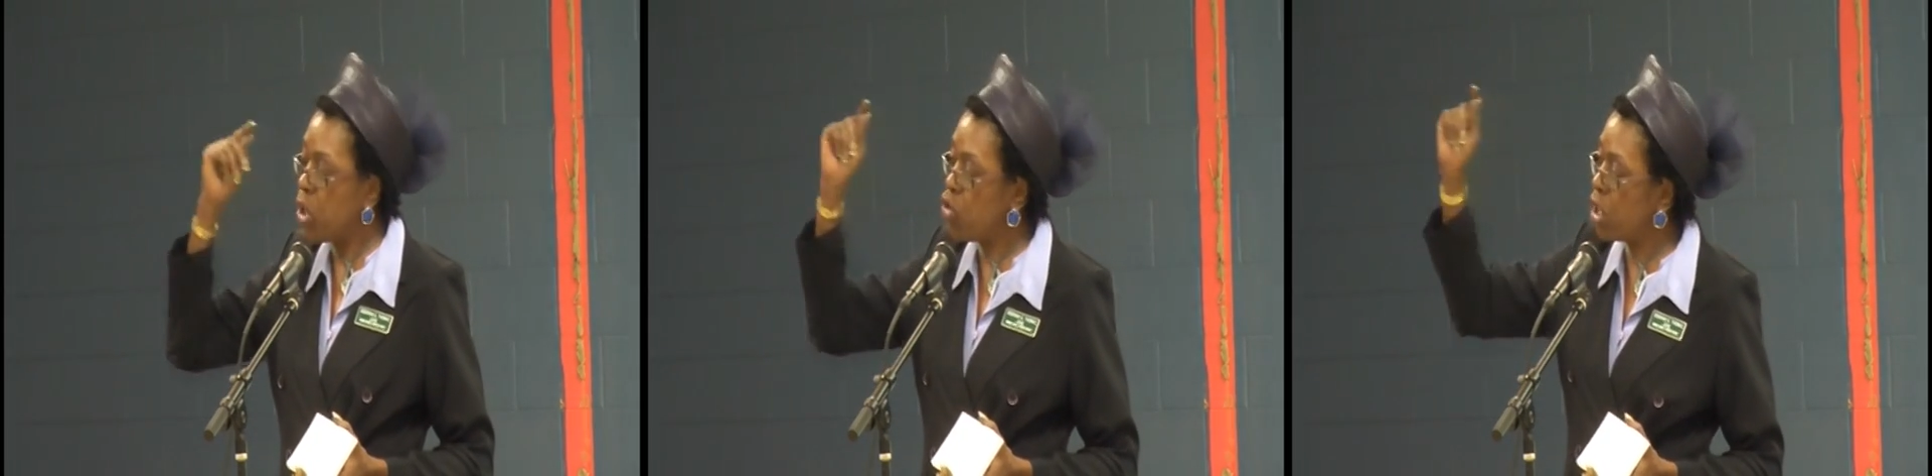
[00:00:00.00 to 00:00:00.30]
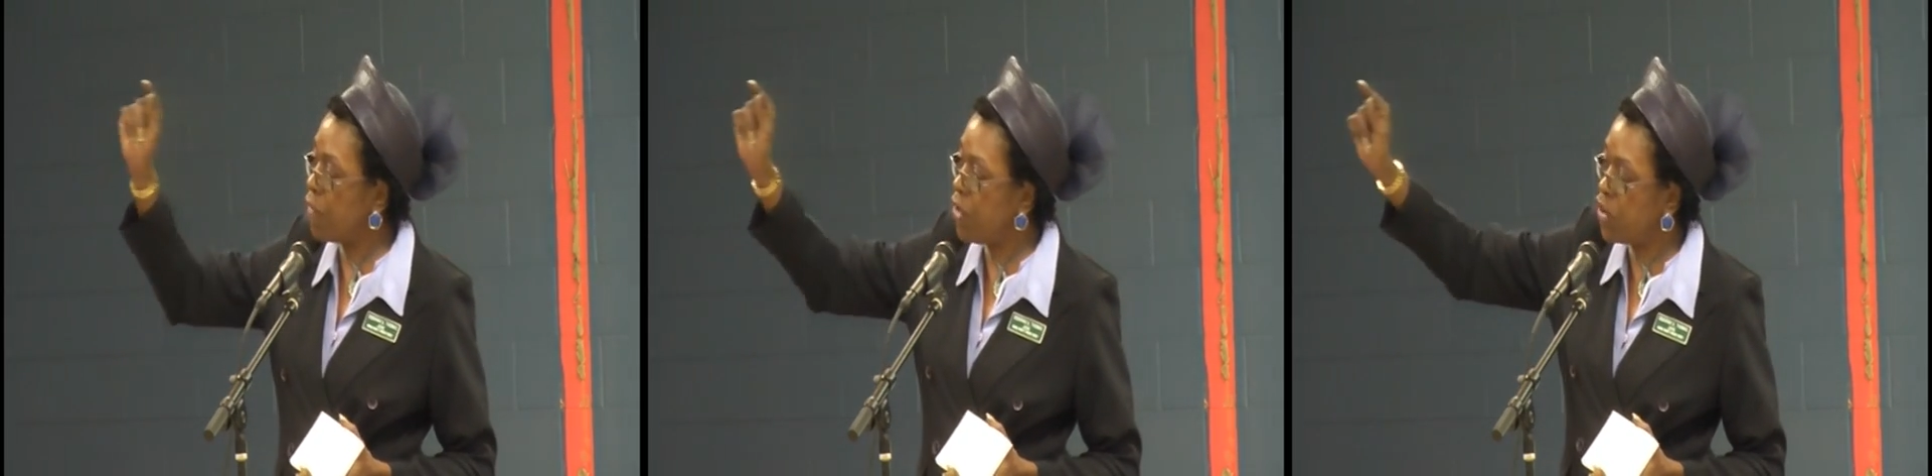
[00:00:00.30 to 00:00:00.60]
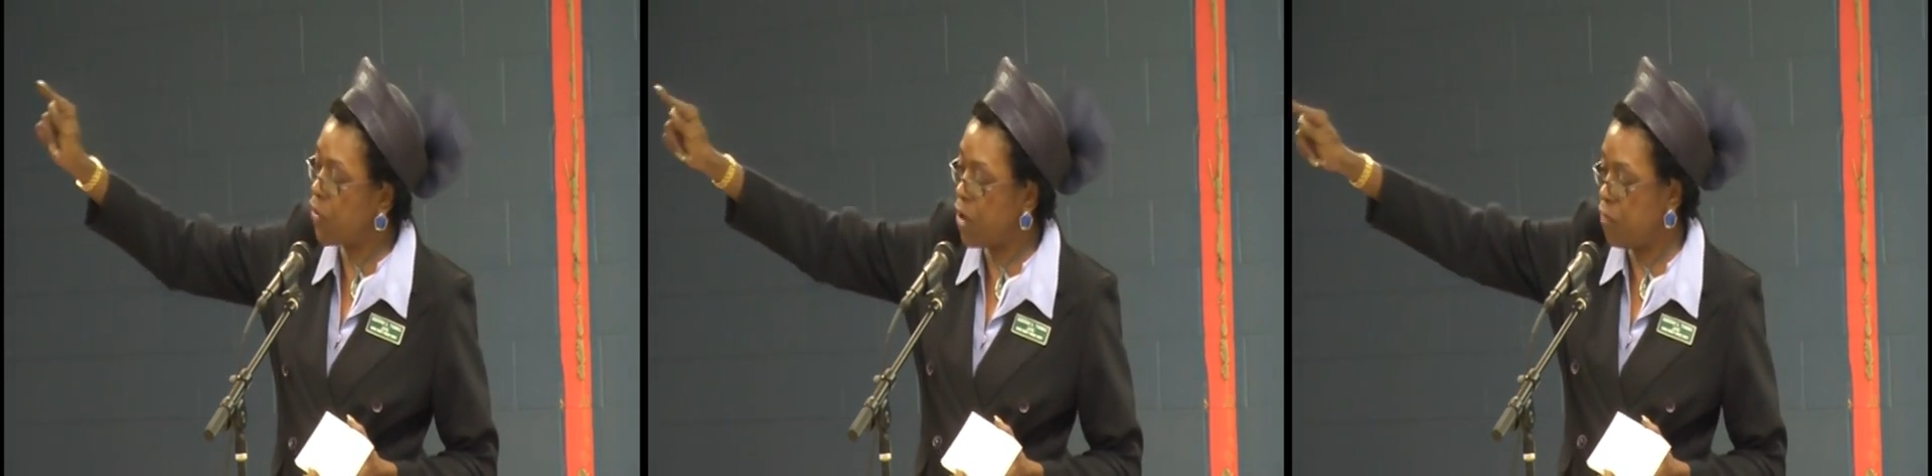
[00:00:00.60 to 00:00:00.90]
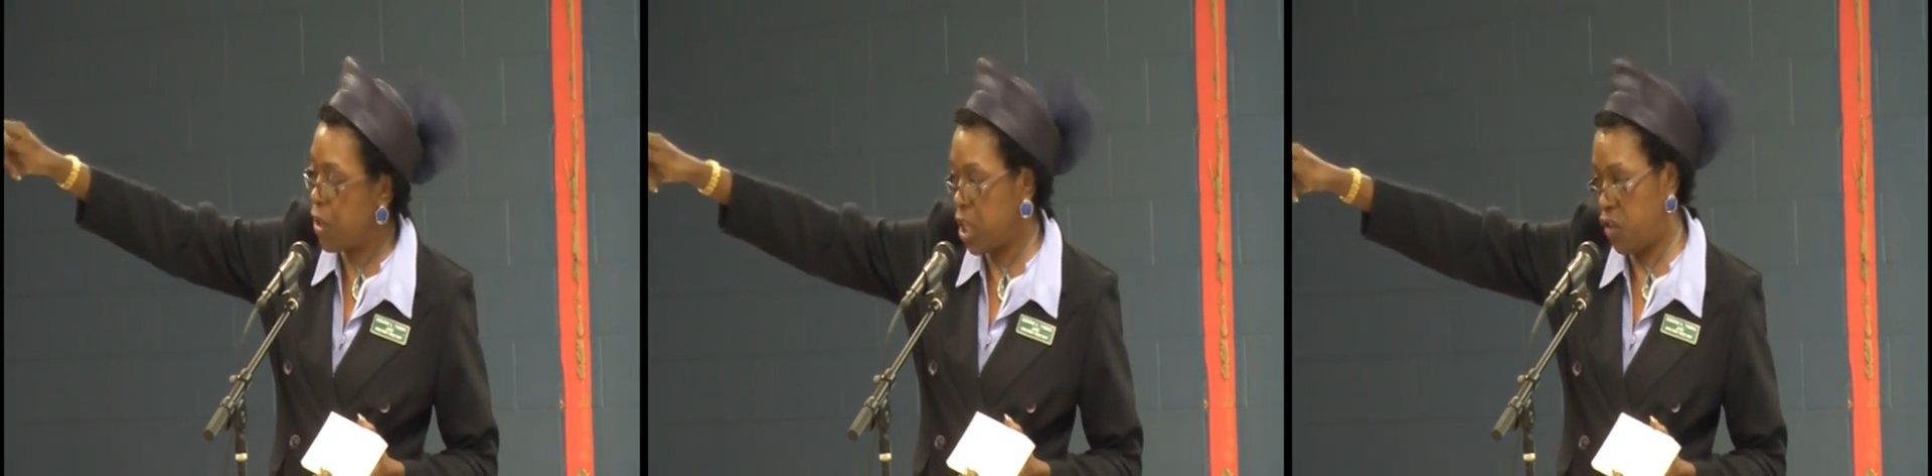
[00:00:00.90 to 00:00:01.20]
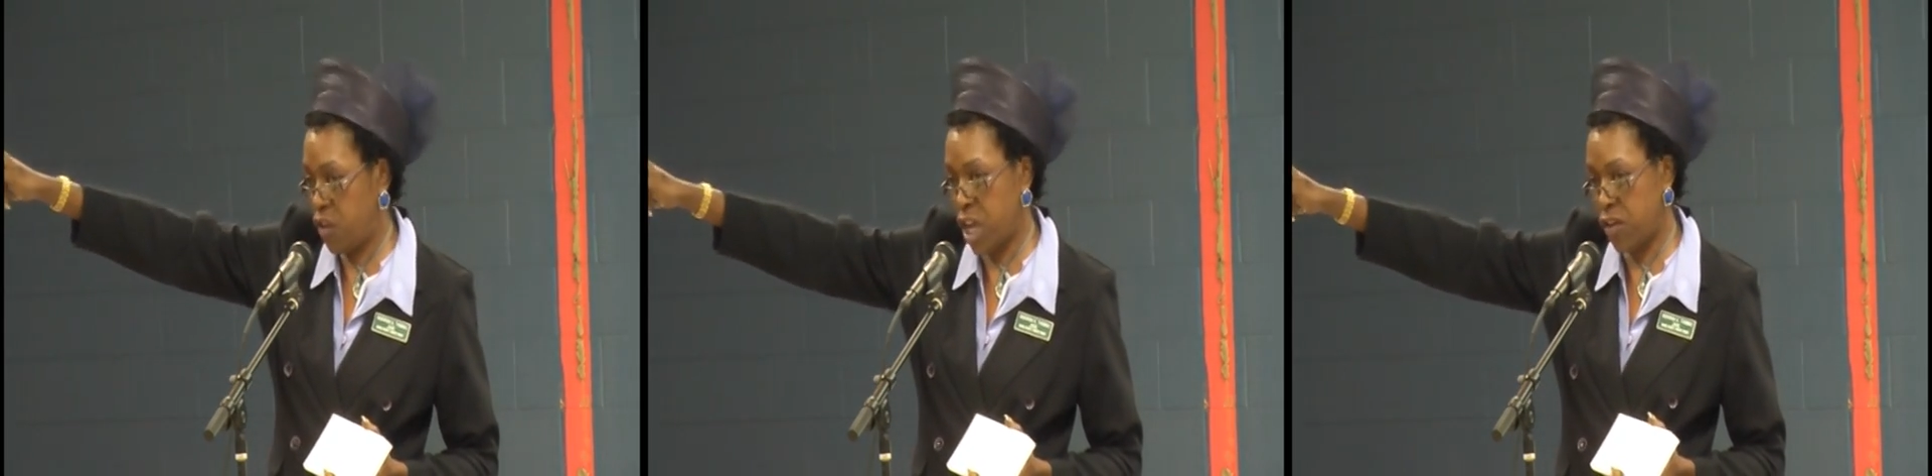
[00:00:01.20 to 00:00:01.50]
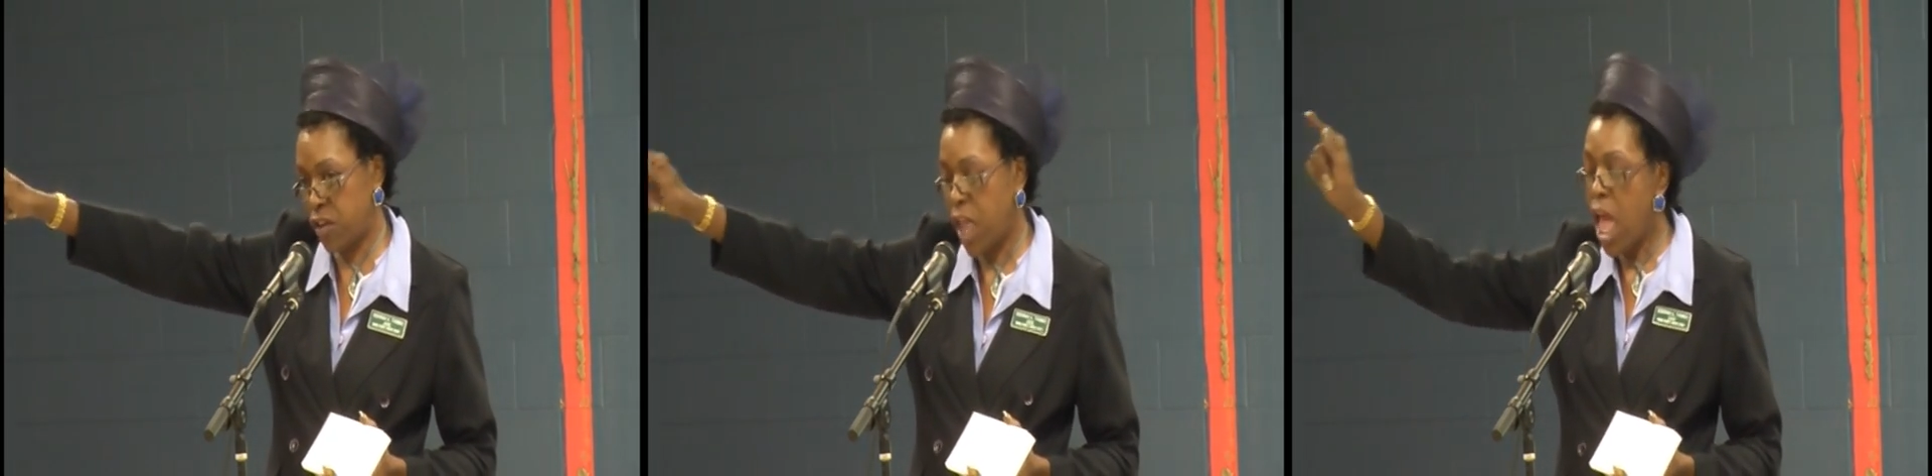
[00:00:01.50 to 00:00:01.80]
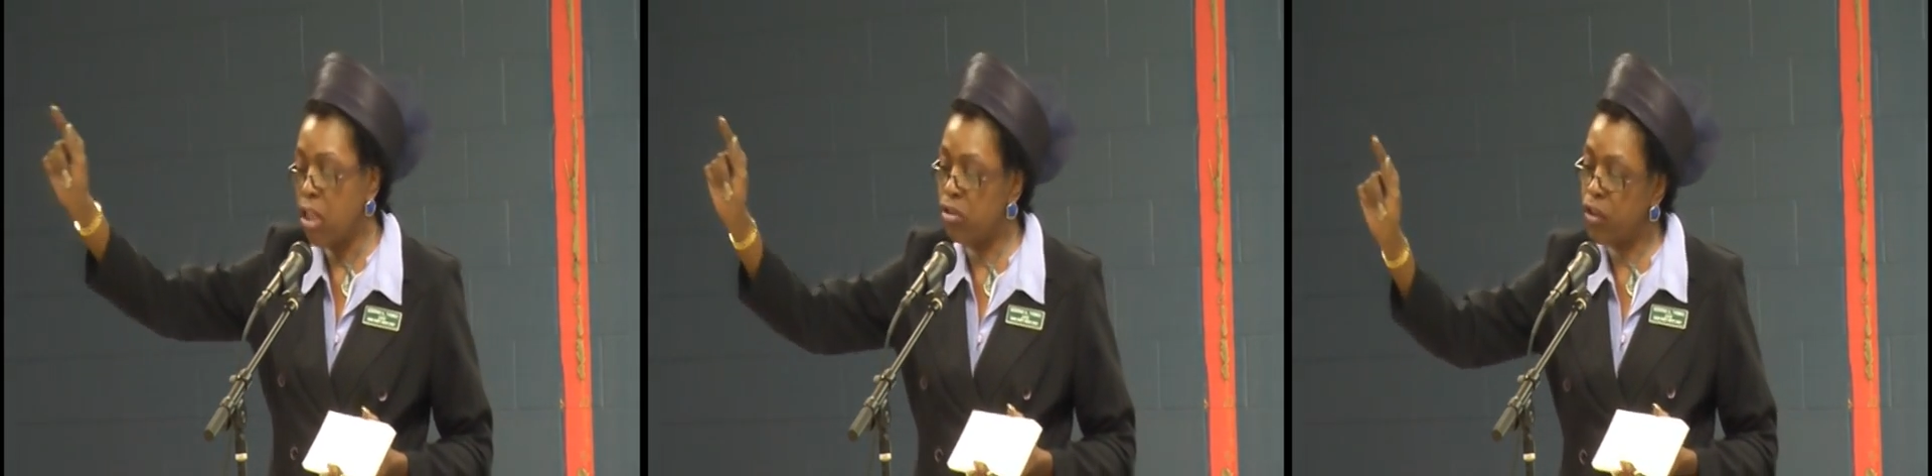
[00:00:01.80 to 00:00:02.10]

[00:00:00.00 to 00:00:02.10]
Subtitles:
when you get finished voting for the judges and